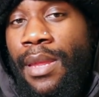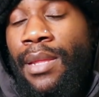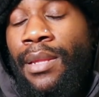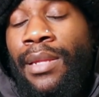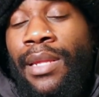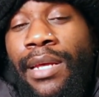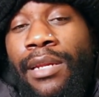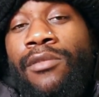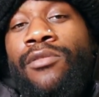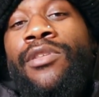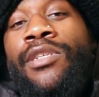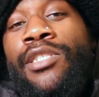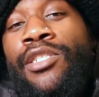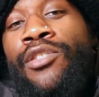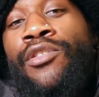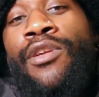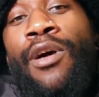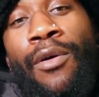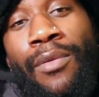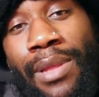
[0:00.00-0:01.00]
Little did
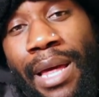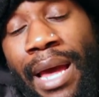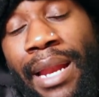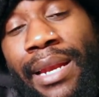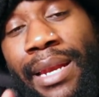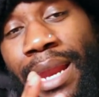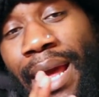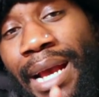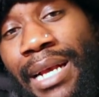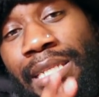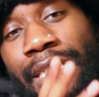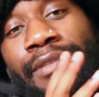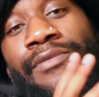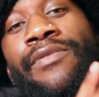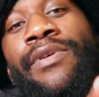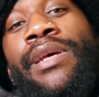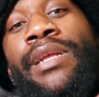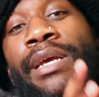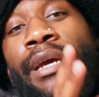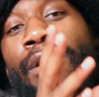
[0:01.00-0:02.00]
you know that next
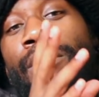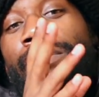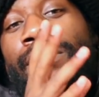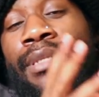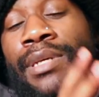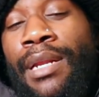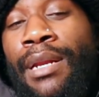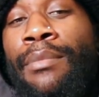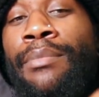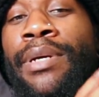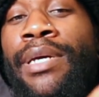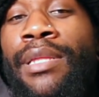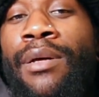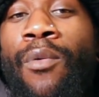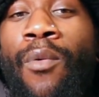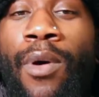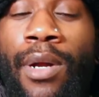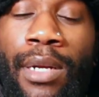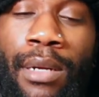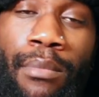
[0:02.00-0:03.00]
video is gonna be the
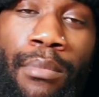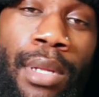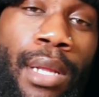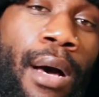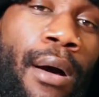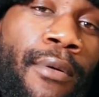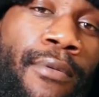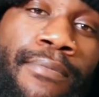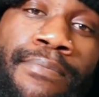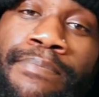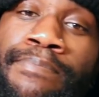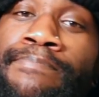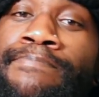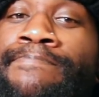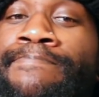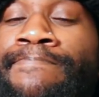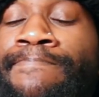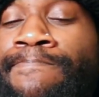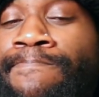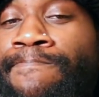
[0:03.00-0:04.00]
one to blow.
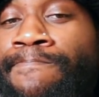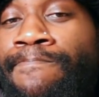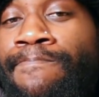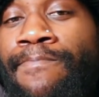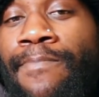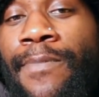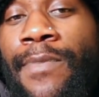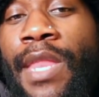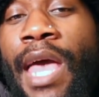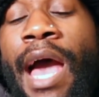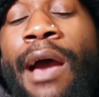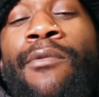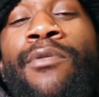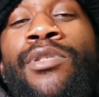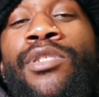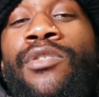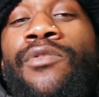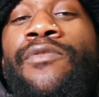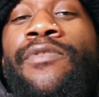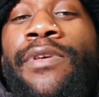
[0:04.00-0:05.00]
How
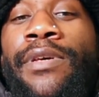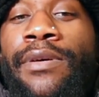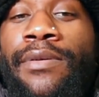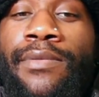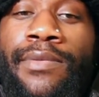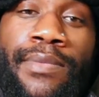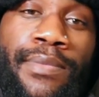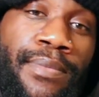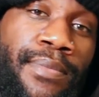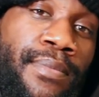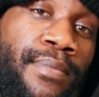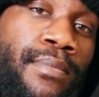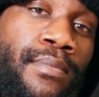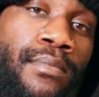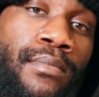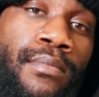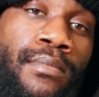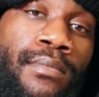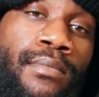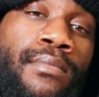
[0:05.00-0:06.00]
would you feel?
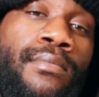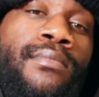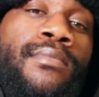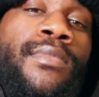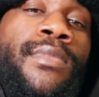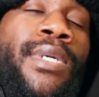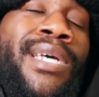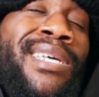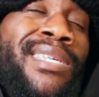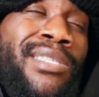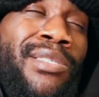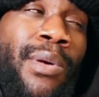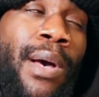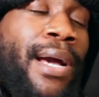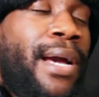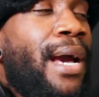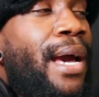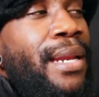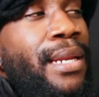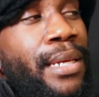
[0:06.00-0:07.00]
So
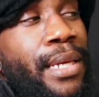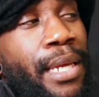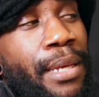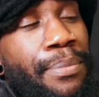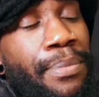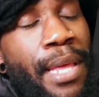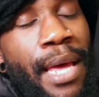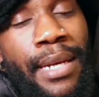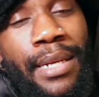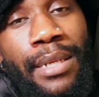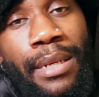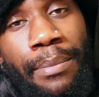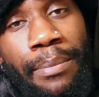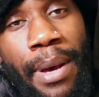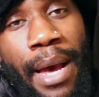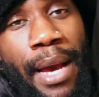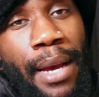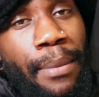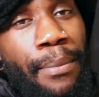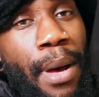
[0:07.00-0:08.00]
I kind of keep that in the
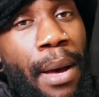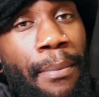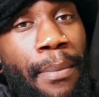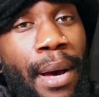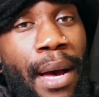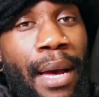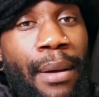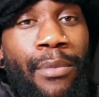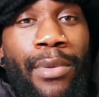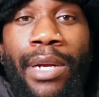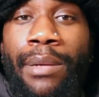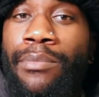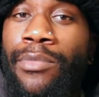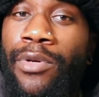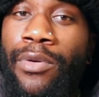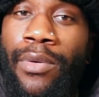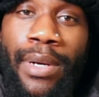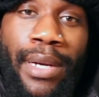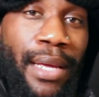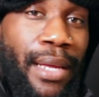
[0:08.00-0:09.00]
back of my mind when I'm
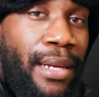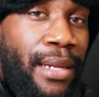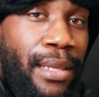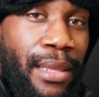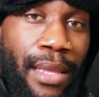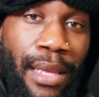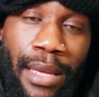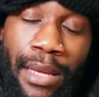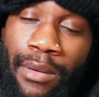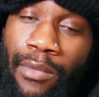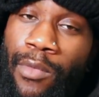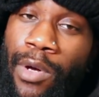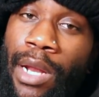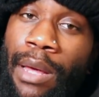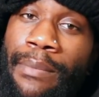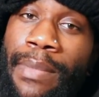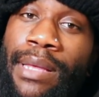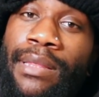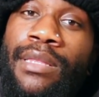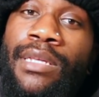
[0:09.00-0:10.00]
doing anything, when
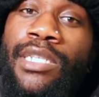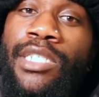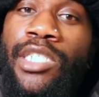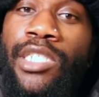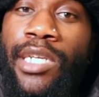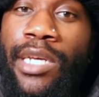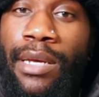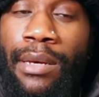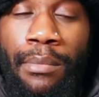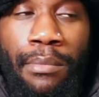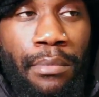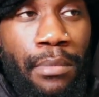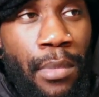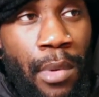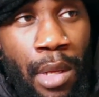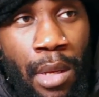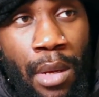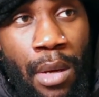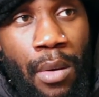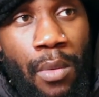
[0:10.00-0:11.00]
I'm at the gym,
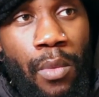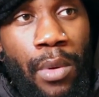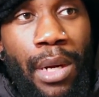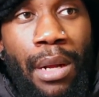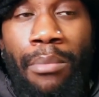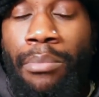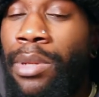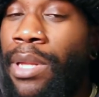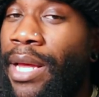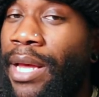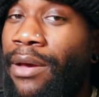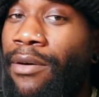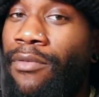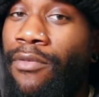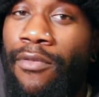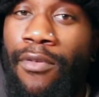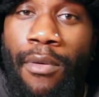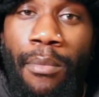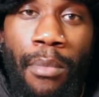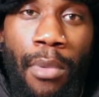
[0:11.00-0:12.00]
when I'm playing
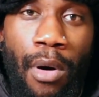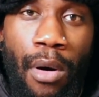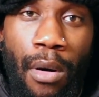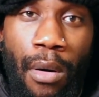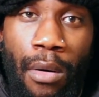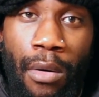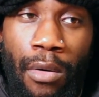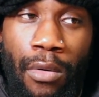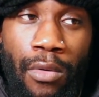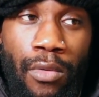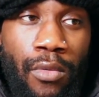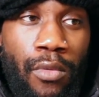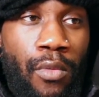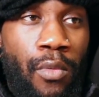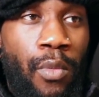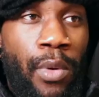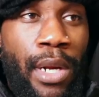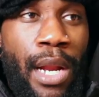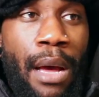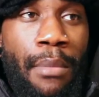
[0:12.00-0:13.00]
football,
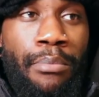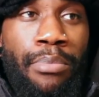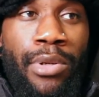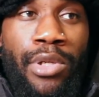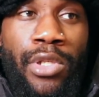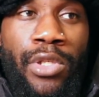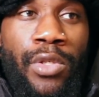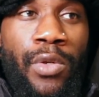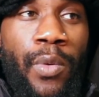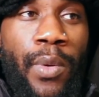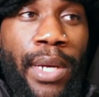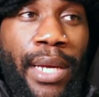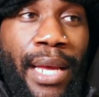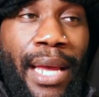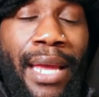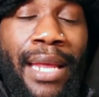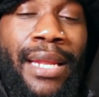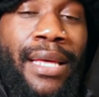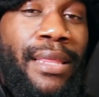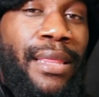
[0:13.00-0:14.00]
when I'm pursuing
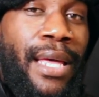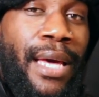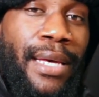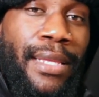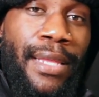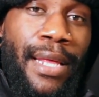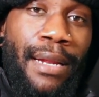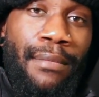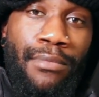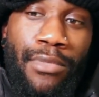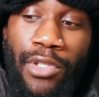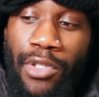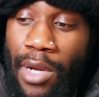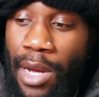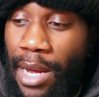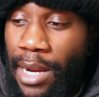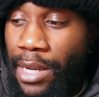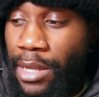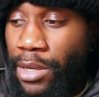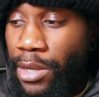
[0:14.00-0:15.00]
anything that I'm
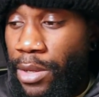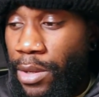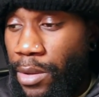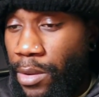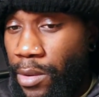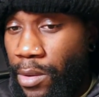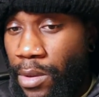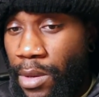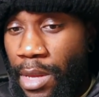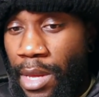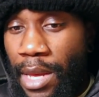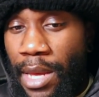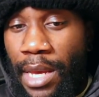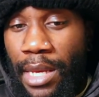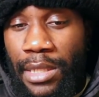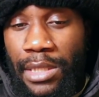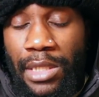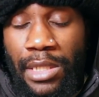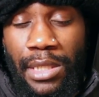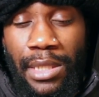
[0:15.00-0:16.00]
trying to do.
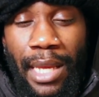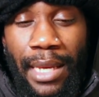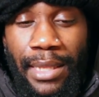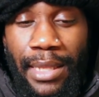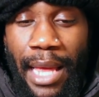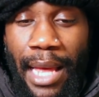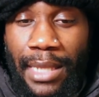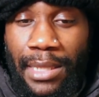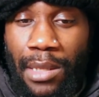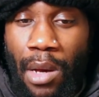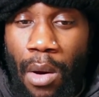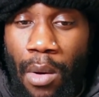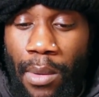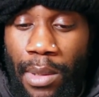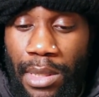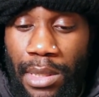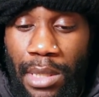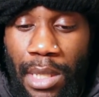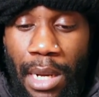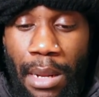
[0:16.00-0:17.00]
It's just like, that's
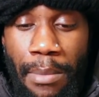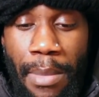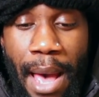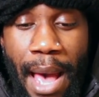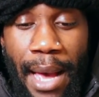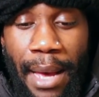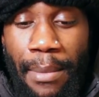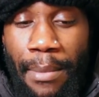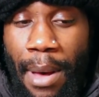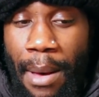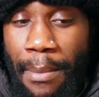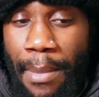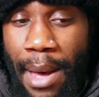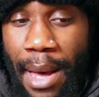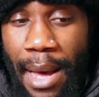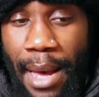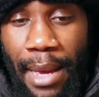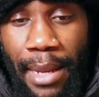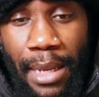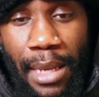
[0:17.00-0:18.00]
always in the back of my
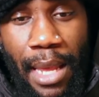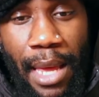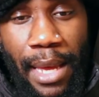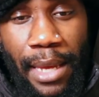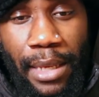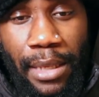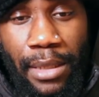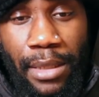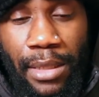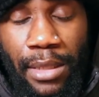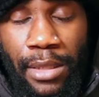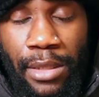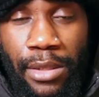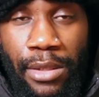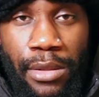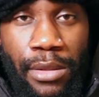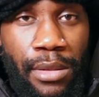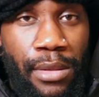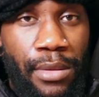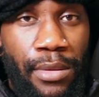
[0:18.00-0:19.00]
mind.
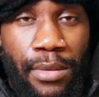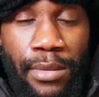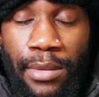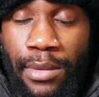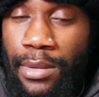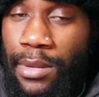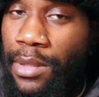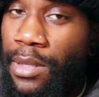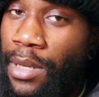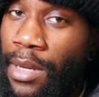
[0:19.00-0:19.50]
Like,